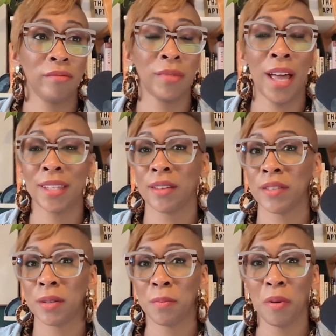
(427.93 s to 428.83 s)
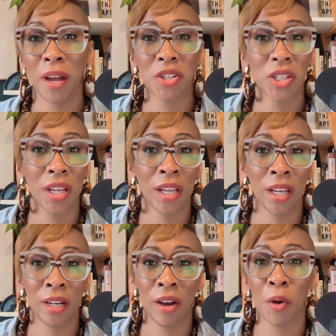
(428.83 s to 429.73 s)
lots of
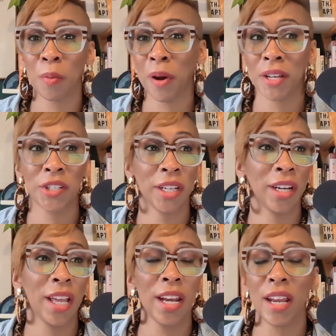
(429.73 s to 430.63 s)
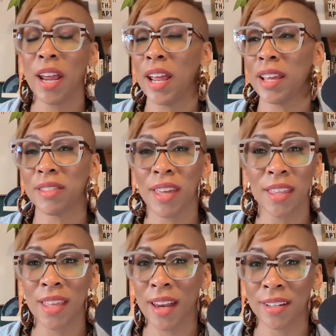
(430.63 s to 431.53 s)
depression, oppression,
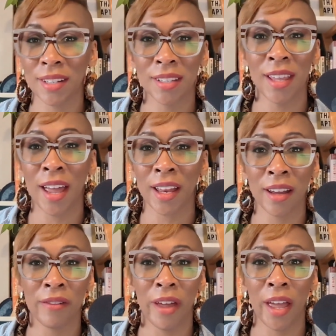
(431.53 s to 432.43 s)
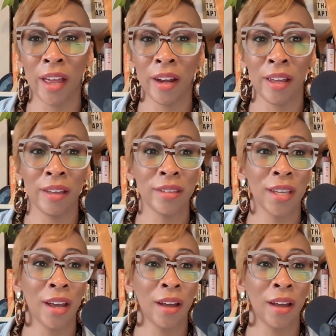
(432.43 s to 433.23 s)
anything that is just negative and is